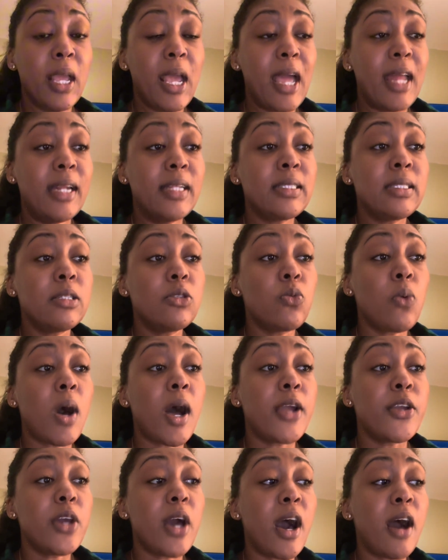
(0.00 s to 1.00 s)
And this is
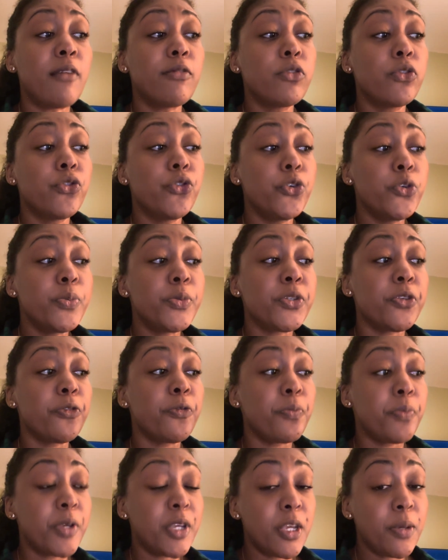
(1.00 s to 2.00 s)
why you have groups
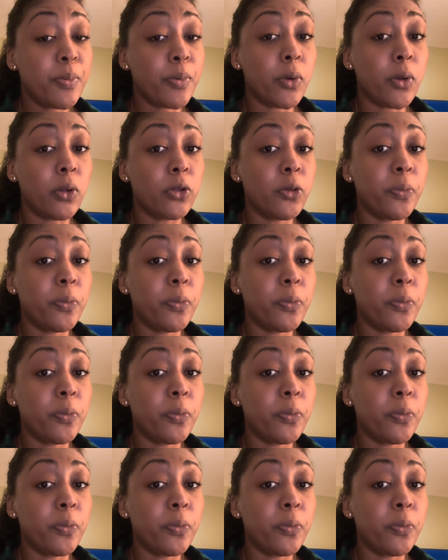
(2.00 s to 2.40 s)
of people.